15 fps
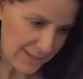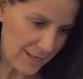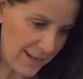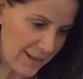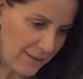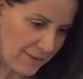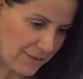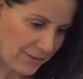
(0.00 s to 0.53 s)

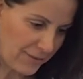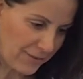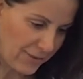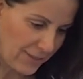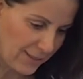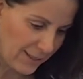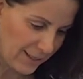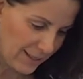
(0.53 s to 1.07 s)
enough.
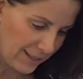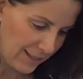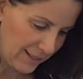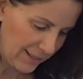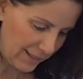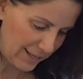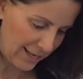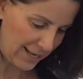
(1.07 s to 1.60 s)

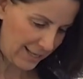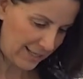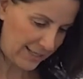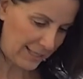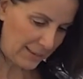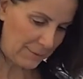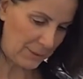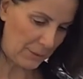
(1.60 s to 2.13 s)
Next,
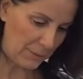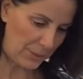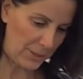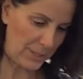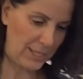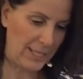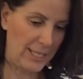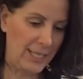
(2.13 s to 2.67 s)
I'm going to
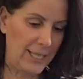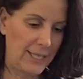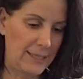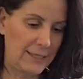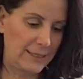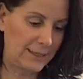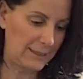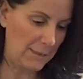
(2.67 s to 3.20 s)
put in
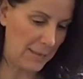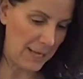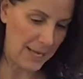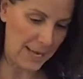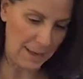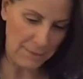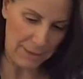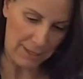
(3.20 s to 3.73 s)
some
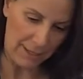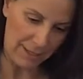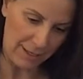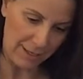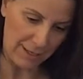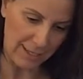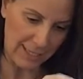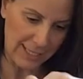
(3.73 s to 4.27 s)

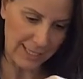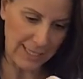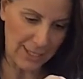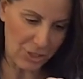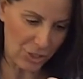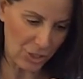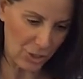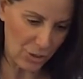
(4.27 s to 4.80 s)
lemon
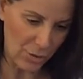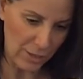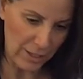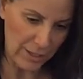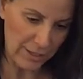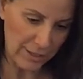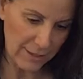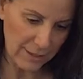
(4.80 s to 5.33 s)
essential
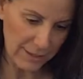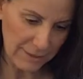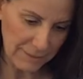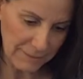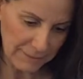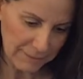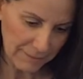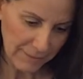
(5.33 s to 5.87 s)
oil.
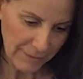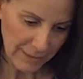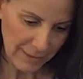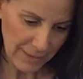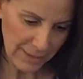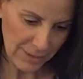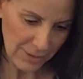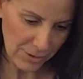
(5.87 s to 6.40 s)

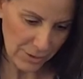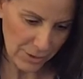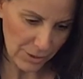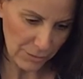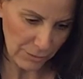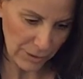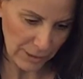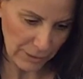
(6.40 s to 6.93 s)
These are all
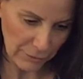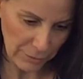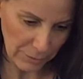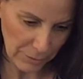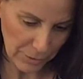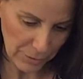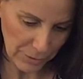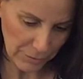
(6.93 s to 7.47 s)
really for
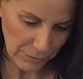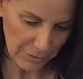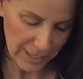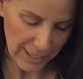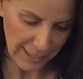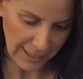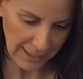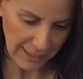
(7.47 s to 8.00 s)

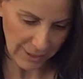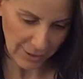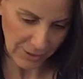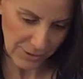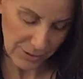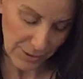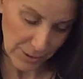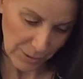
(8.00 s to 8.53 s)
purifying and
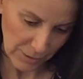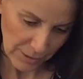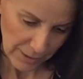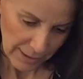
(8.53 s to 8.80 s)
also,